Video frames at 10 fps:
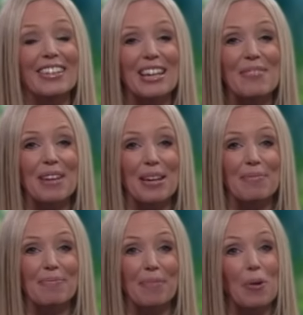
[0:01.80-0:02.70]
Good
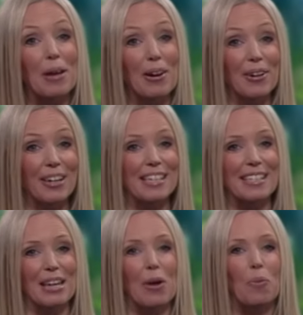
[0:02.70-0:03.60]
evening. Well, we are going to
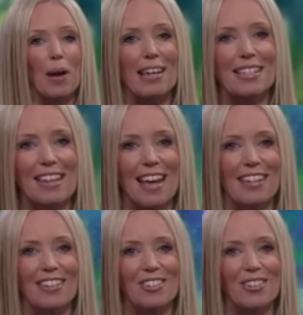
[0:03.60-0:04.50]
see a wet
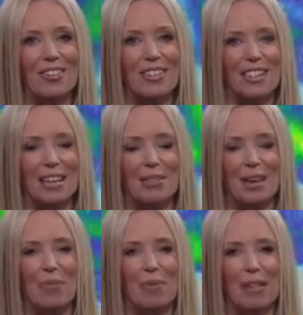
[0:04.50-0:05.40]
end to the day with
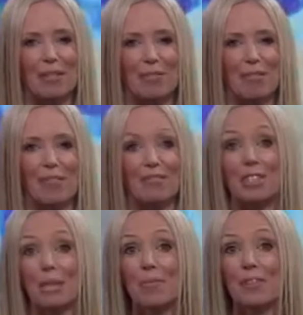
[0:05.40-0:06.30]
outbreaks of rain for
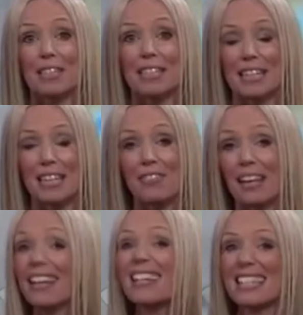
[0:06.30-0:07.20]
some of us this
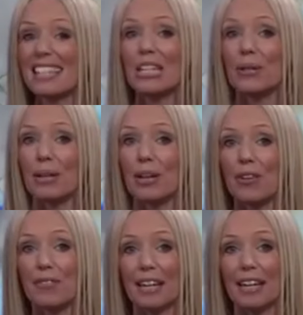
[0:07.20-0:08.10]
evening, continuing
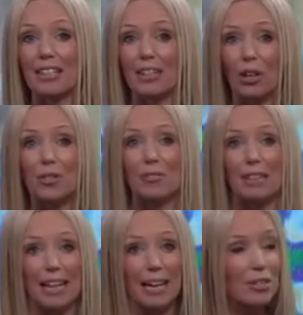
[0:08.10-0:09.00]
overnight. A lot of
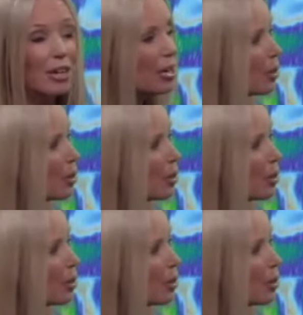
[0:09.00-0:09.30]
cloud.